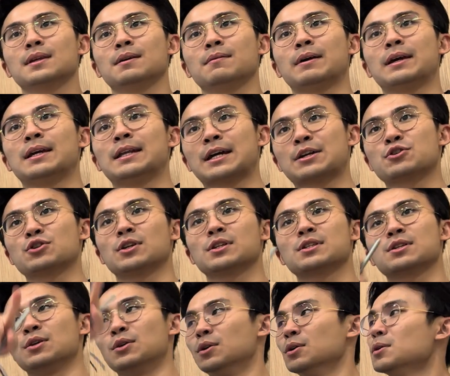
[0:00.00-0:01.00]
When
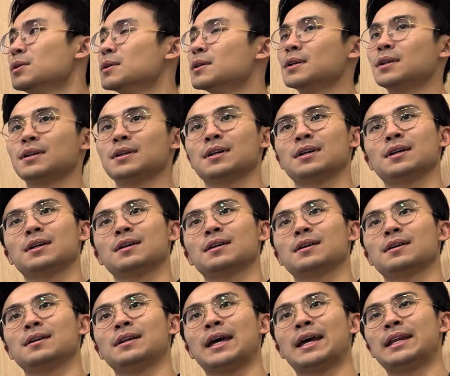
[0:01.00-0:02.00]
electrons go,
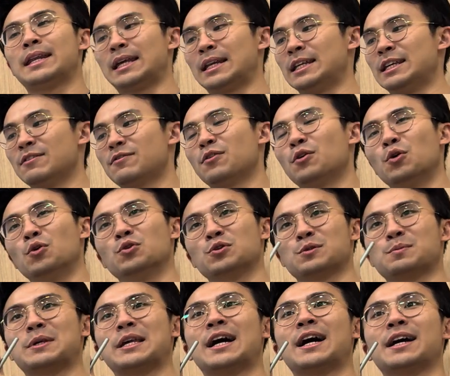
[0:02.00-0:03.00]
then they leave holes
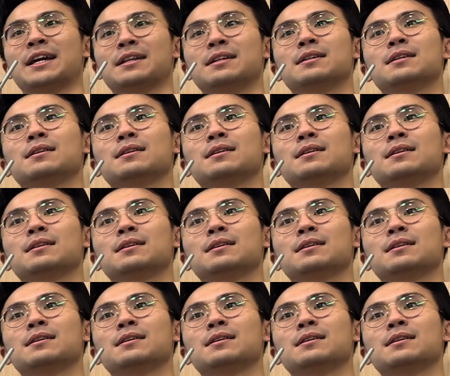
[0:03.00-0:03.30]
behind.